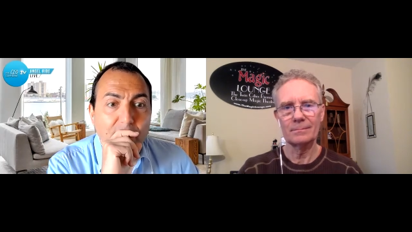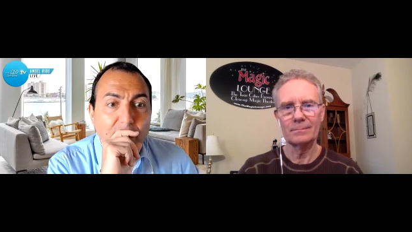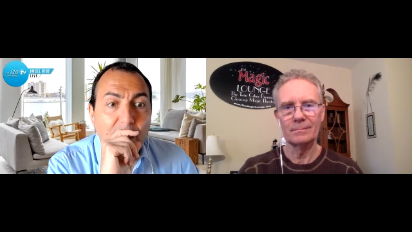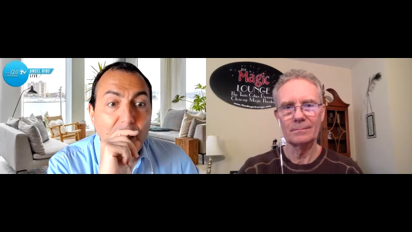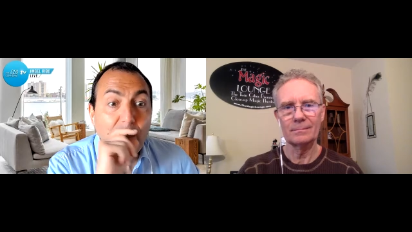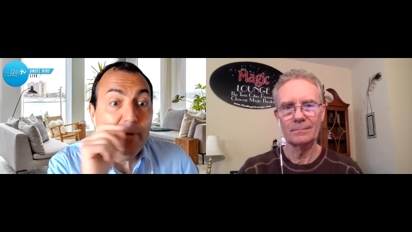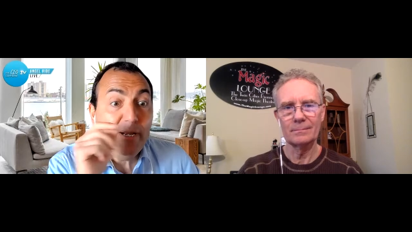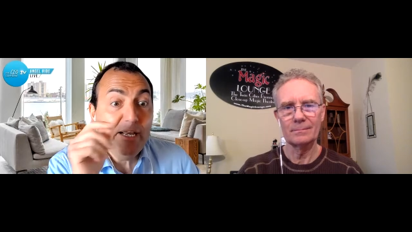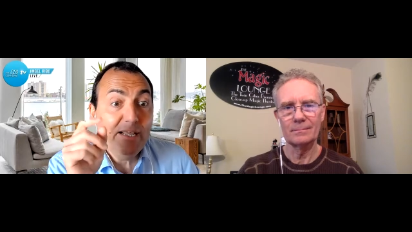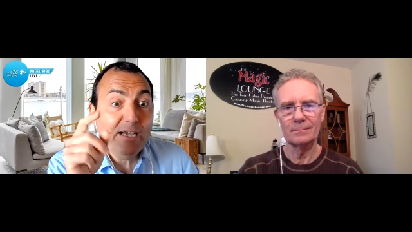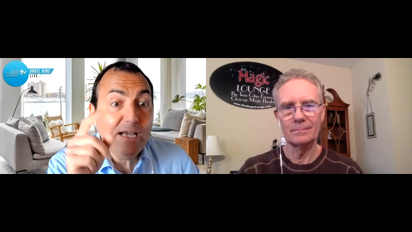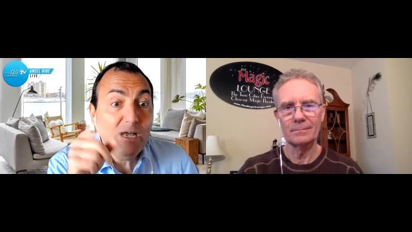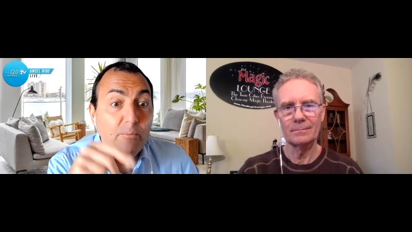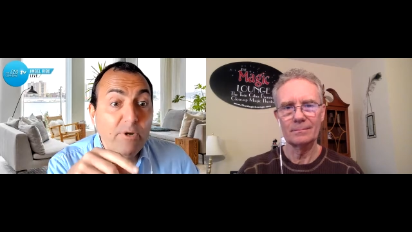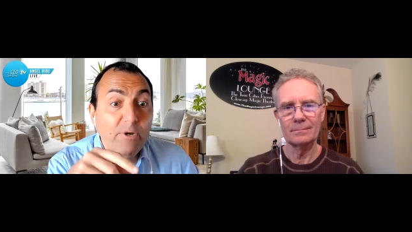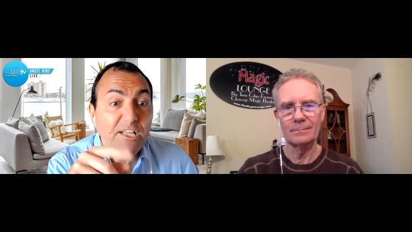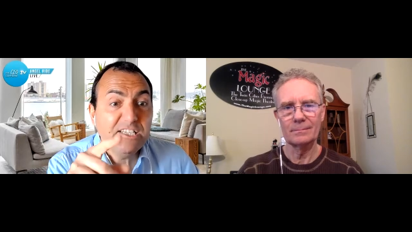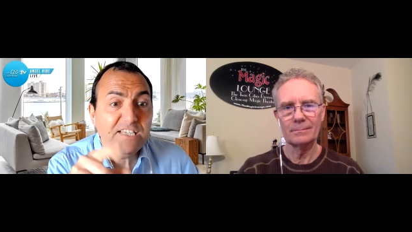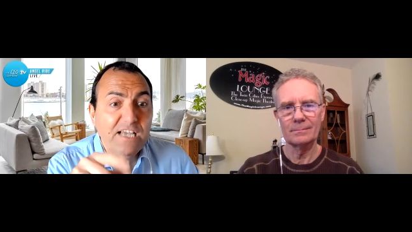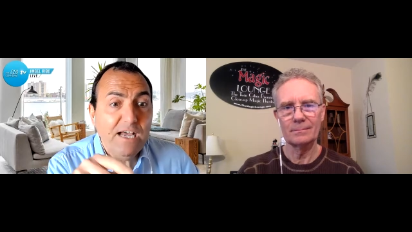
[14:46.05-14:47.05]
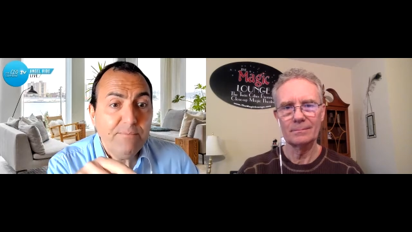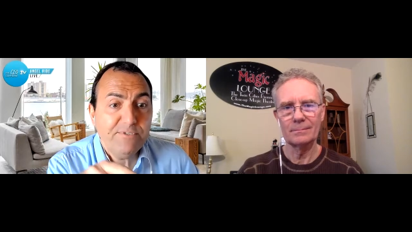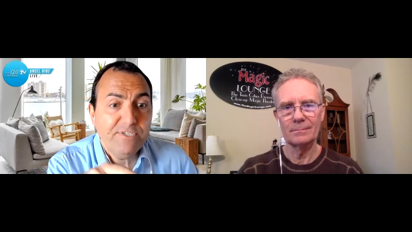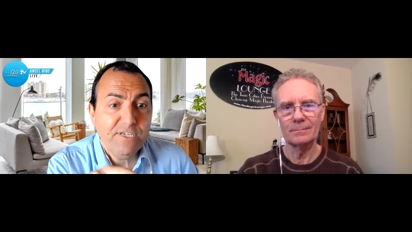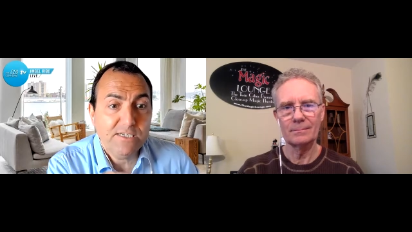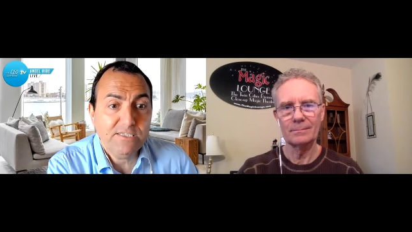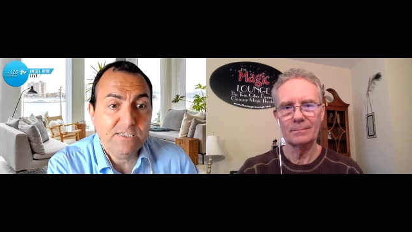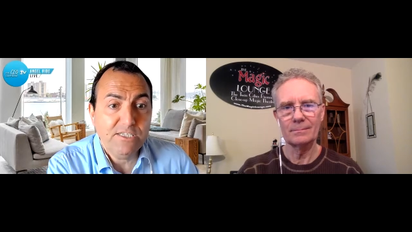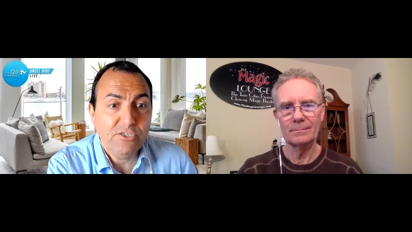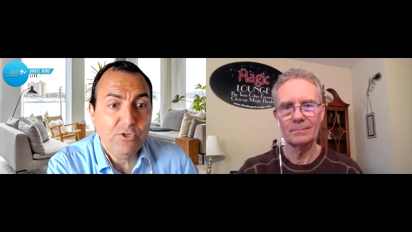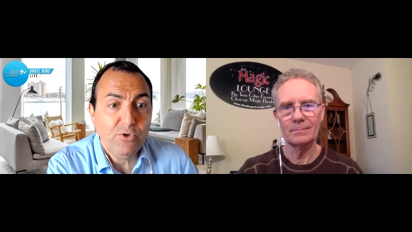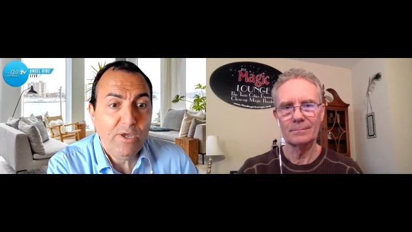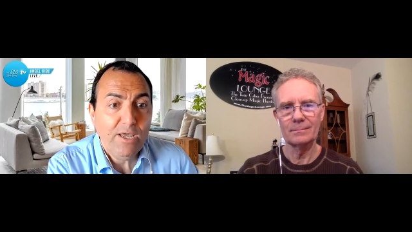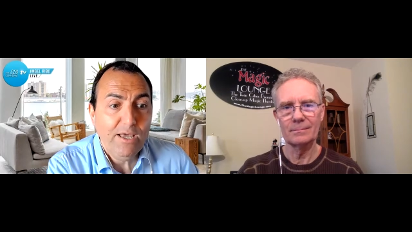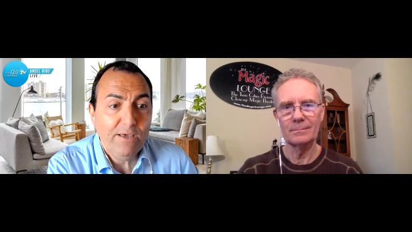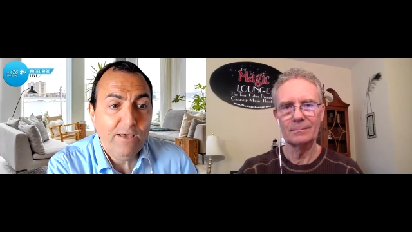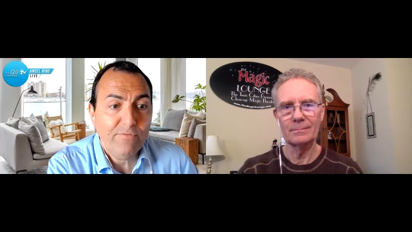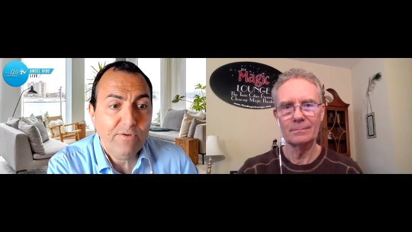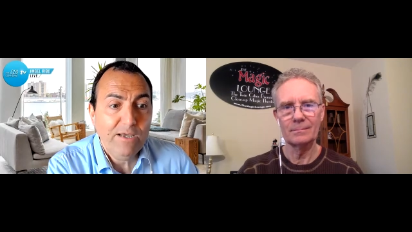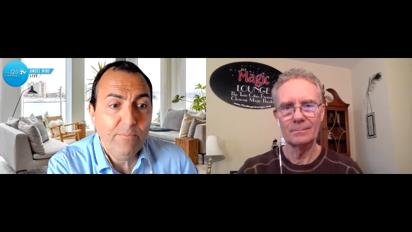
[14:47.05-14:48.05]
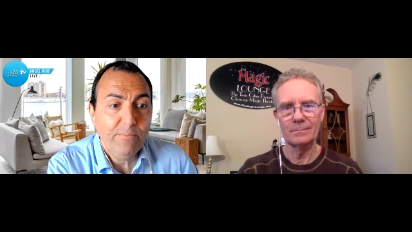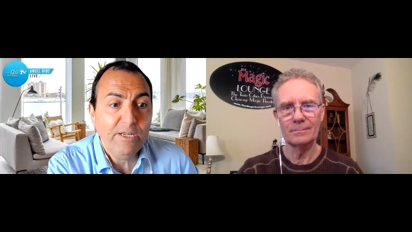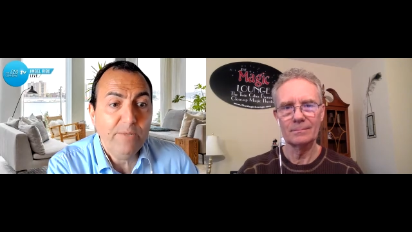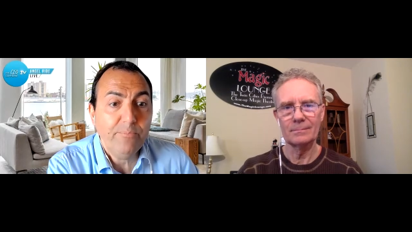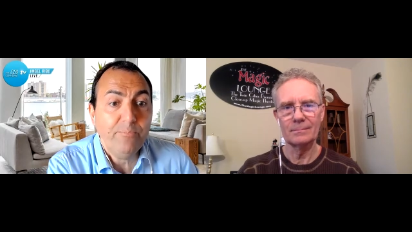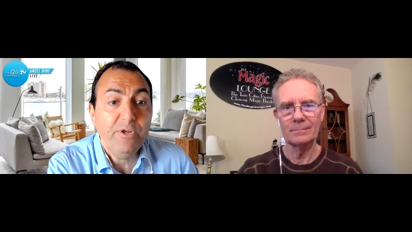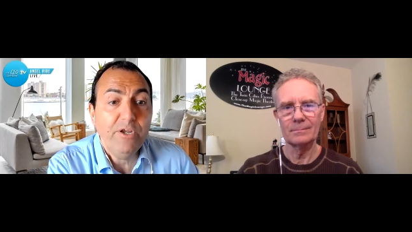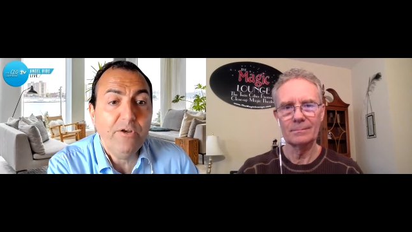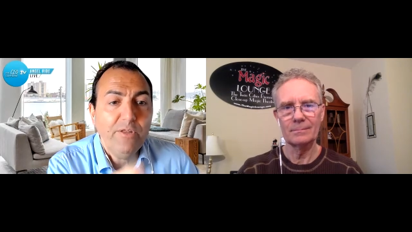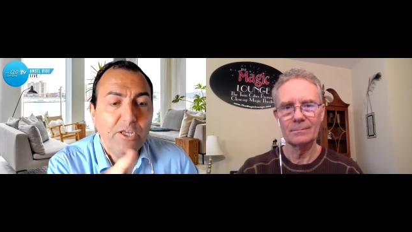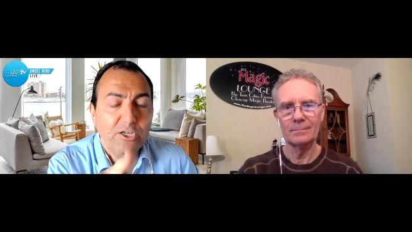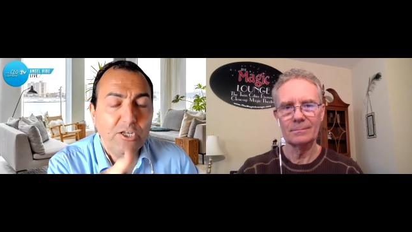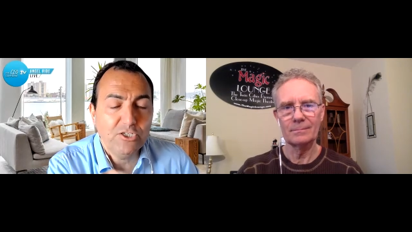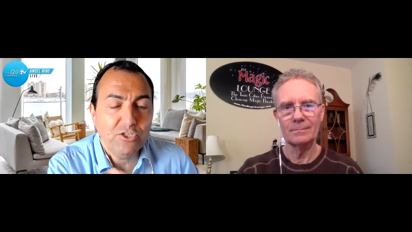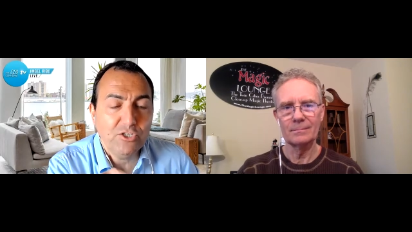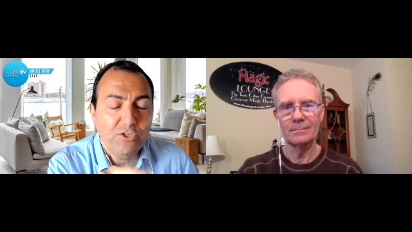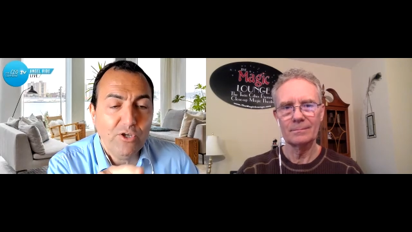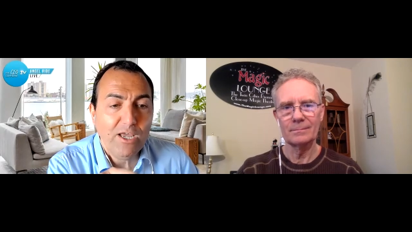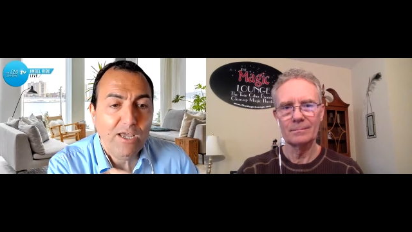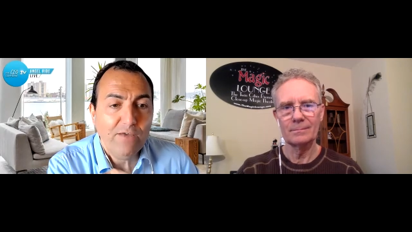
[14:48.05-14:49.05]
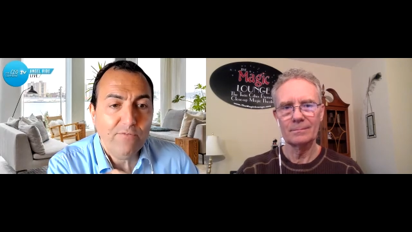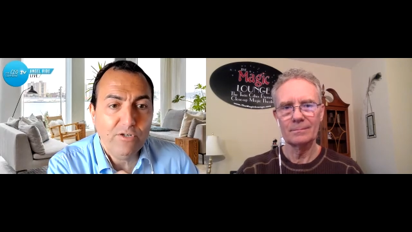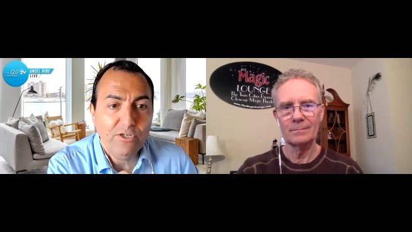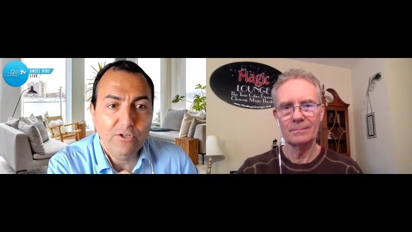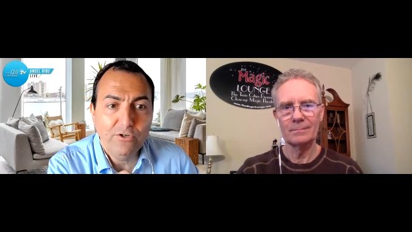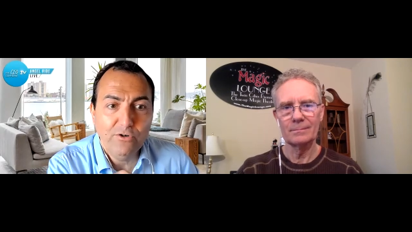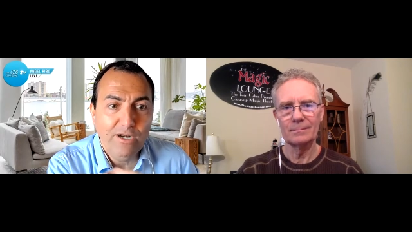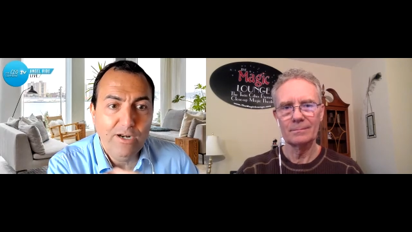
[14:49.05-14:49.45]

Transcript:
Speaker 1: How many how many subjects did you have? How many periods did you have in your